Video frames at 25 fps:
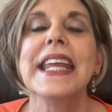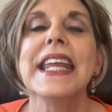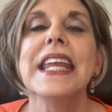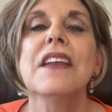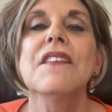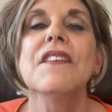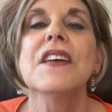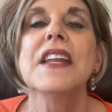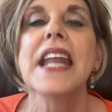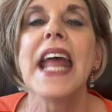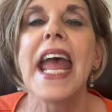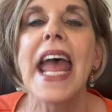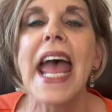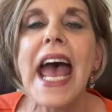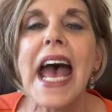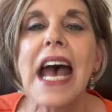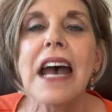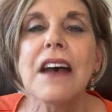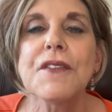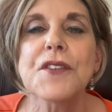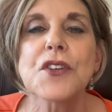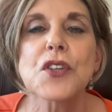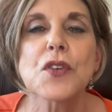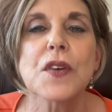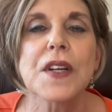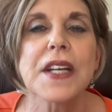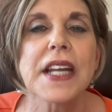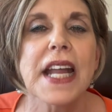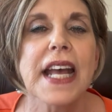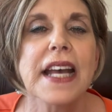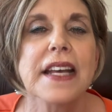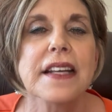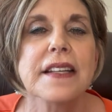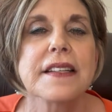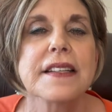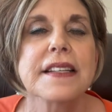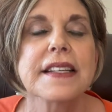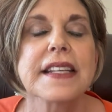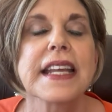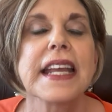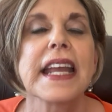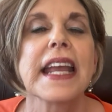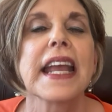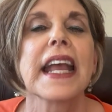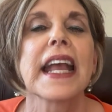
even after it ends,